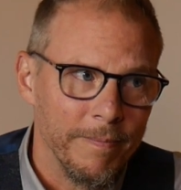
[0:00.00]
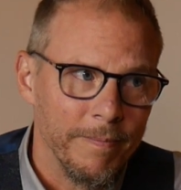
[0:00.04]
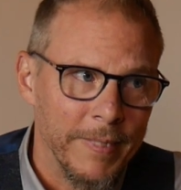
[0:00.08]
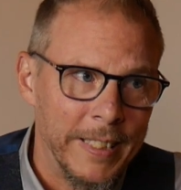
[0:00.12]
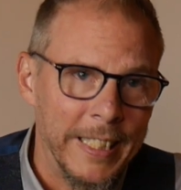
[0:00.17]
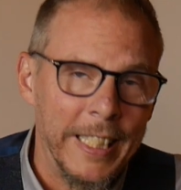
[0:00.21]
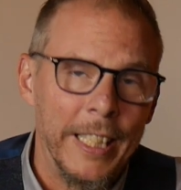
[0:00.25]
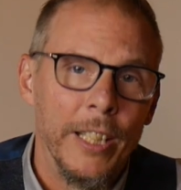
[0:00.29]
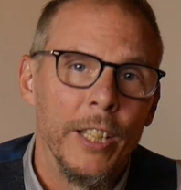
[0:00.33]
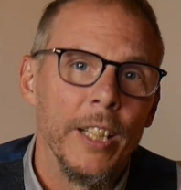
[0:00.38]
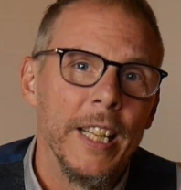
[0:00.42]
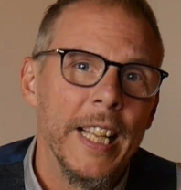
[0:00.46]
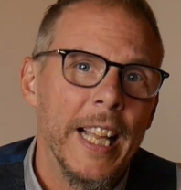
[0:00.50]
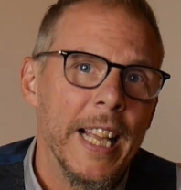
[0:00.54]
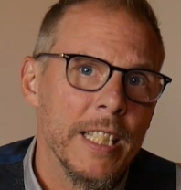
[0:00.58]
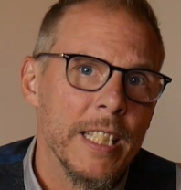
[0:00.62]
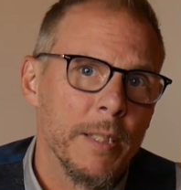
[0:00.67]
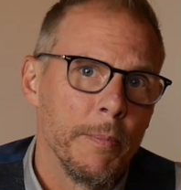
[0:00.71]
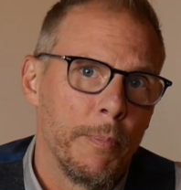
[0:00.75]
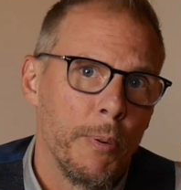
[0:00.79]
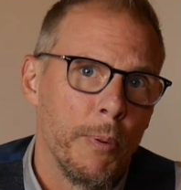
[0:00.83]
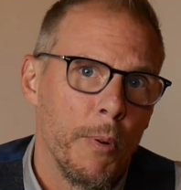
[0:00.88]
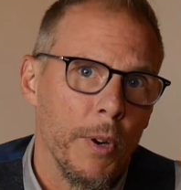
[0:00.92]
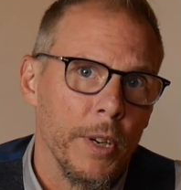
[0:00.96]
nearly
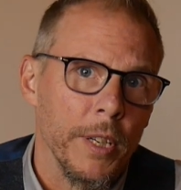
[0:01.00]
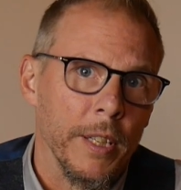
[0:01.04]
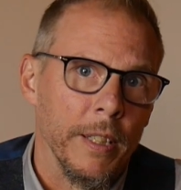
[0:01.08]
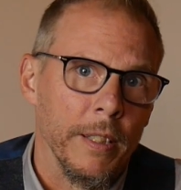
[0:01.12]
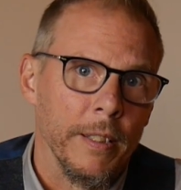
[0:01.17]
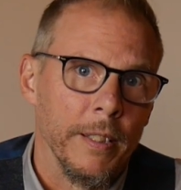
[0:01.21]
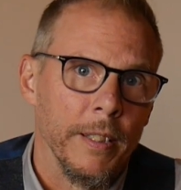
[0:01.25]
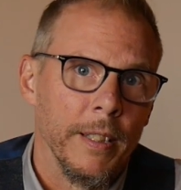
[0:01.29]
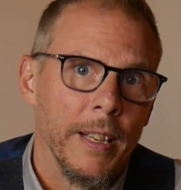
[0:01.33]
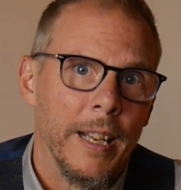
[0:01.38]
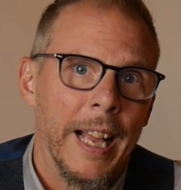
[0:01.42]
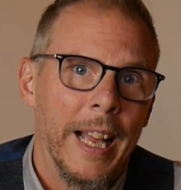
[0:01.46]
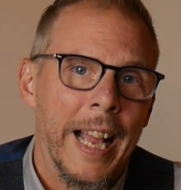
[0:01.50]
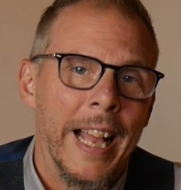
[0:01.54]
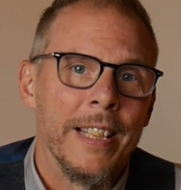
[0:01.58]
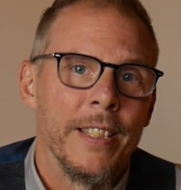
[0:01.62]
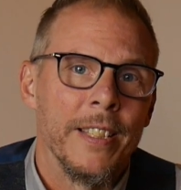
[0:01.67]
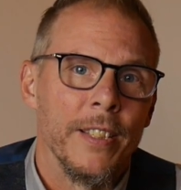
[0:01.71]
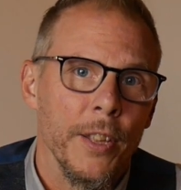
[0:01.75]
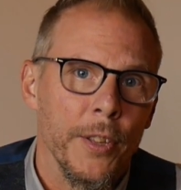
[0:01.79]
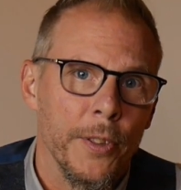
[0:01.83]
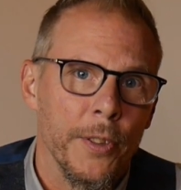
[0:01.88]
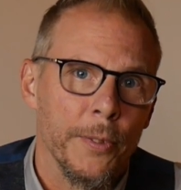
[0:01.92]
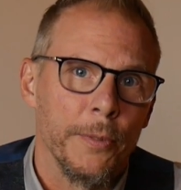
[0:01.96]
as important
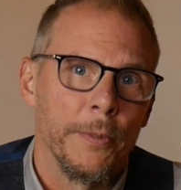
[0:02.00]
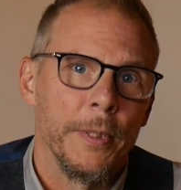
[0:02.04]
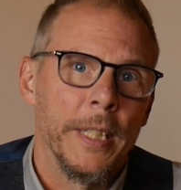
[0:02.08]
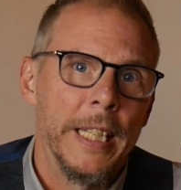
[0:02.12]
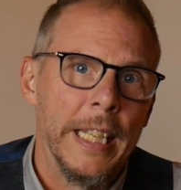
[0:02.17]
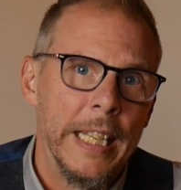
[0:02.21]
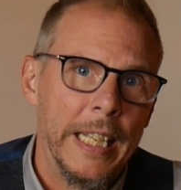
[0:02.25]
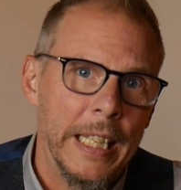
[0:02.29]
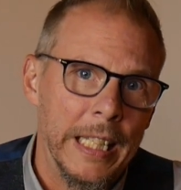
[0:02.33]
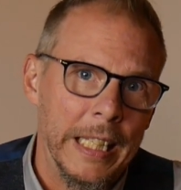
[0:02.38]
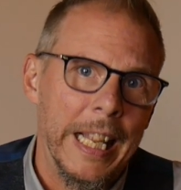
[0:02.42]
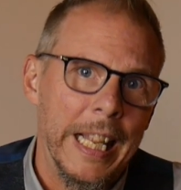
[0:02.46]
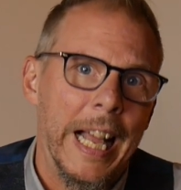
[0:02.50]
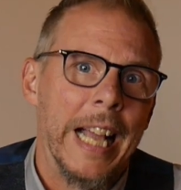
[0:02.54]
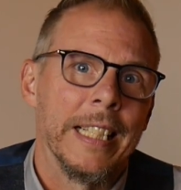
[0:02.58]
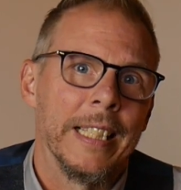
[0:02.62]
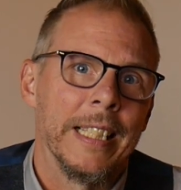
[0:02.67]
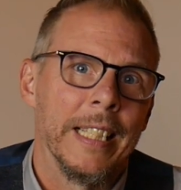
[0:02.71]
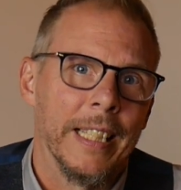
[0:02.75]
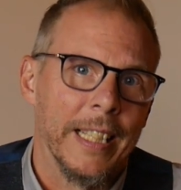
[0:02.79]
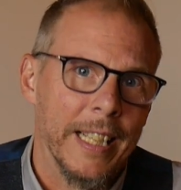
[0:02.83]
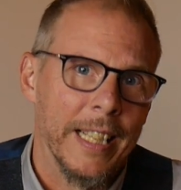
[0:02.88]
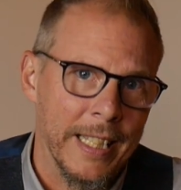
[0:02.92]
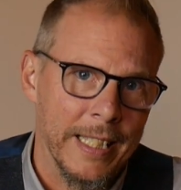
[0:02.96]
as the 3
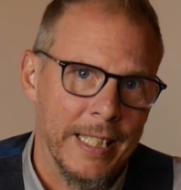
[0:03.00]
classic